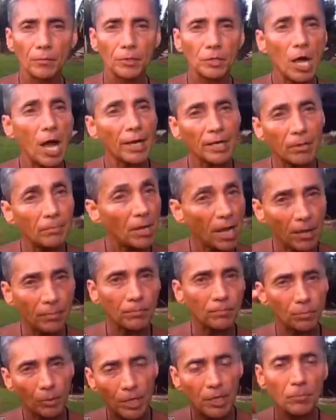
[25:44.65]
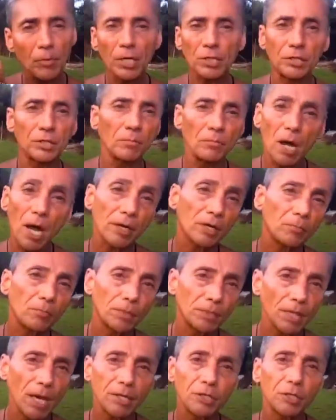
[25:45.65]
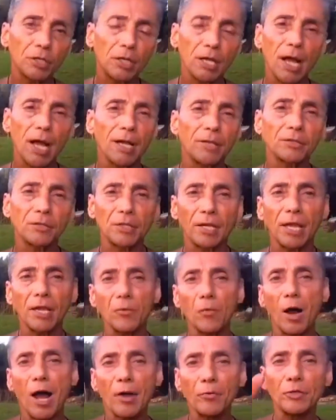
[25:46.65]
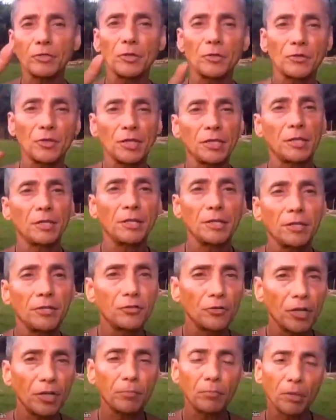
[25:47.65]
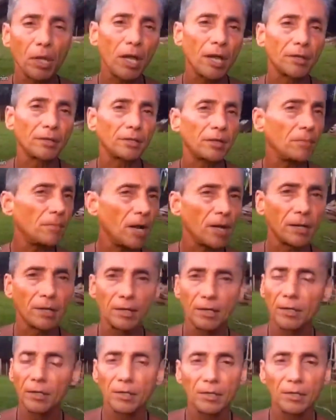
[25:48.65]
We're talking about pretty much demonic possession, guys. Okay, why would you think you need to drink blood? Come on.